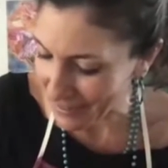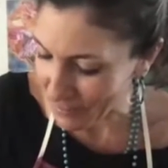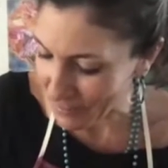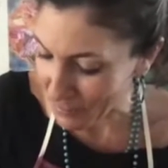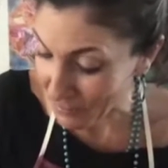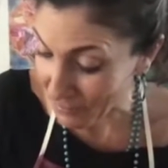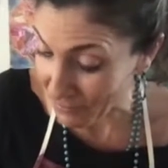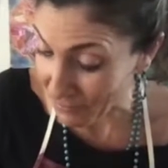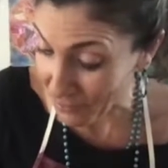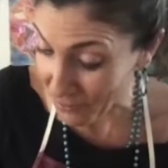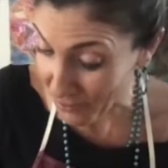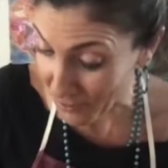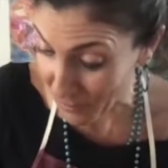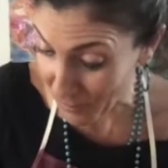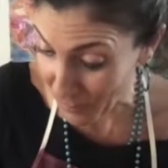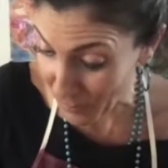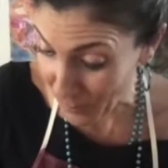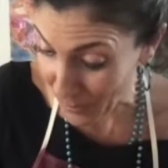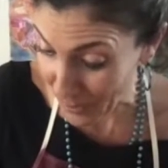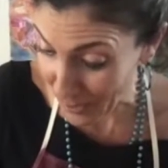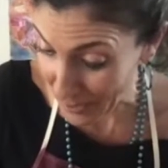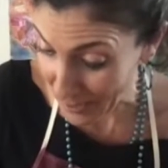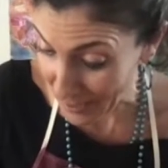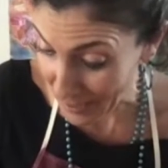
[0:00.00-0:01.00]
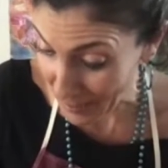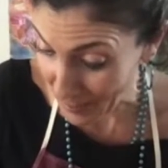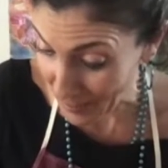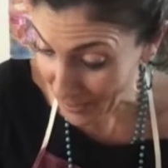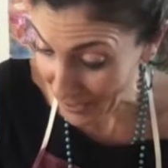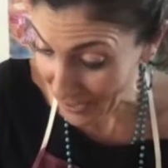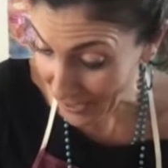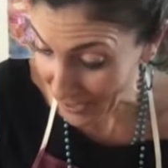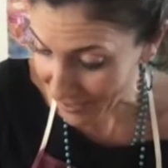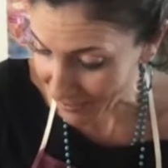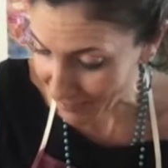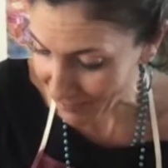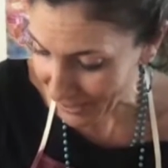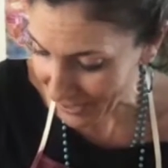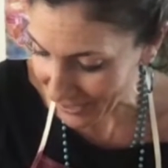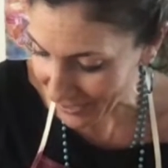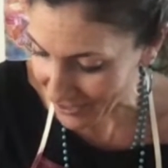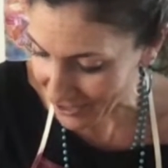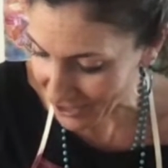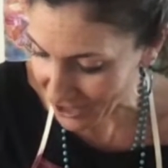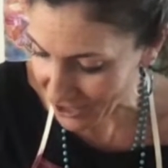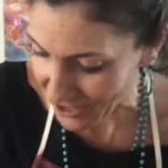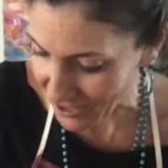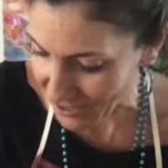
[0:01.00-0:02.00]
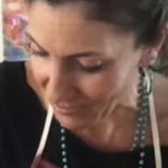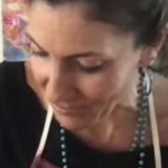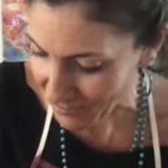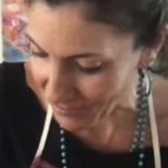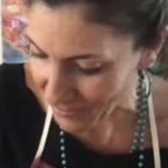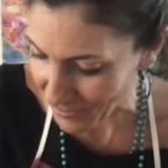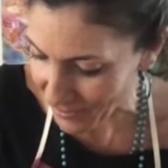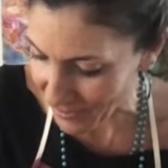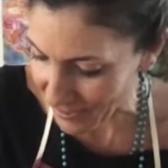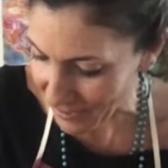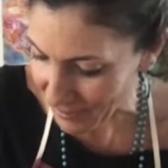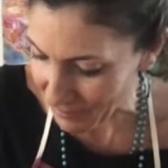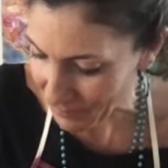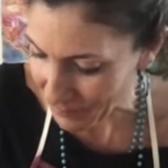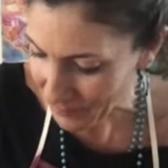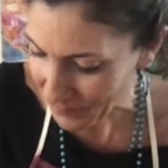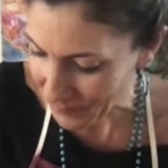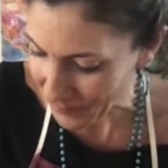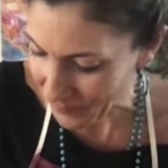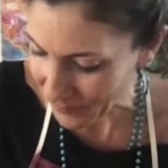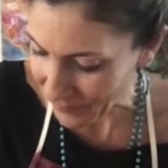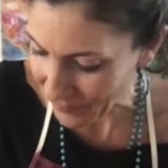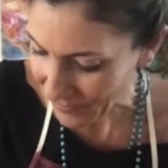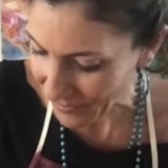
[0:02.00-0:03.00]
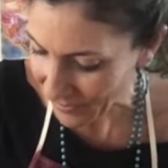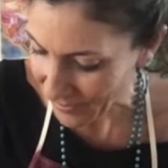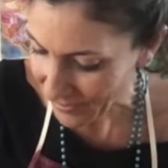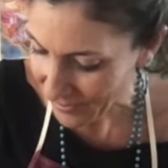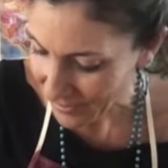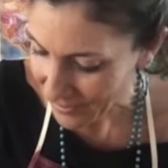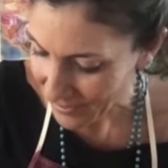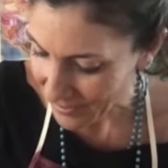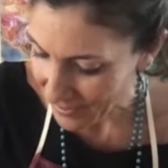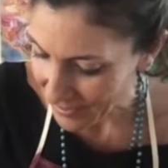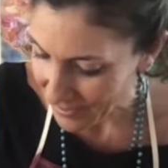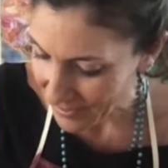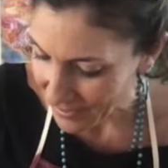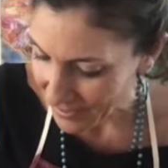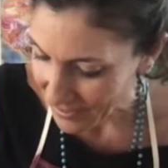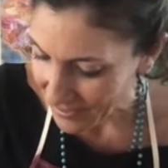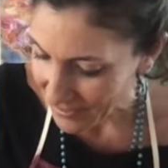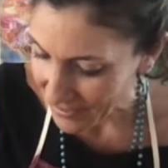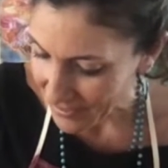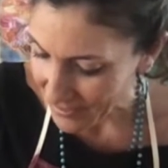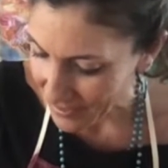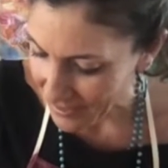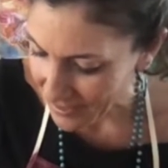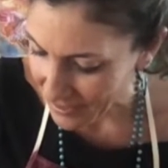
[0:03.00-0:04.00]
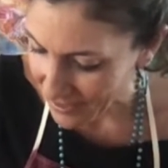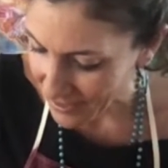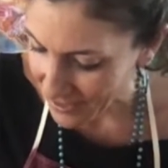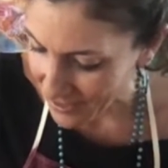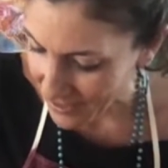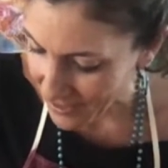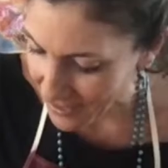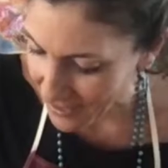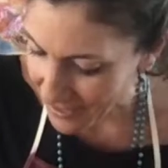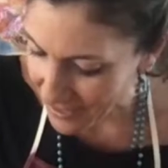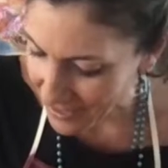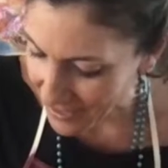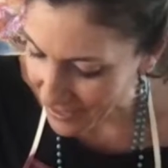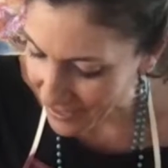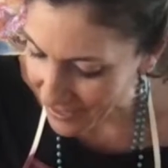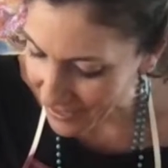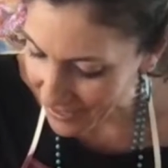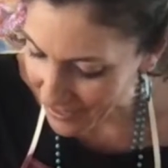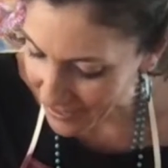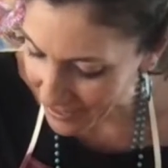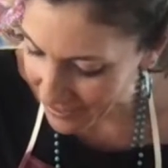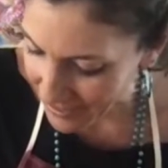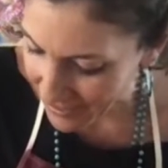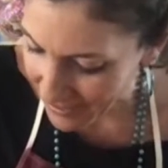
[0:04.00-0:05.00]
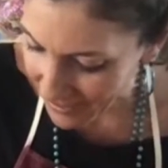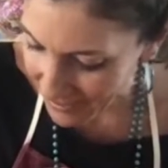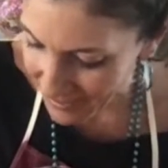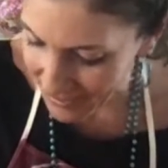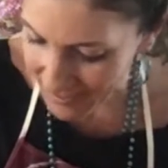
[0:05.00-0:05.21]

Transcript: before the pandemic, back in January. So she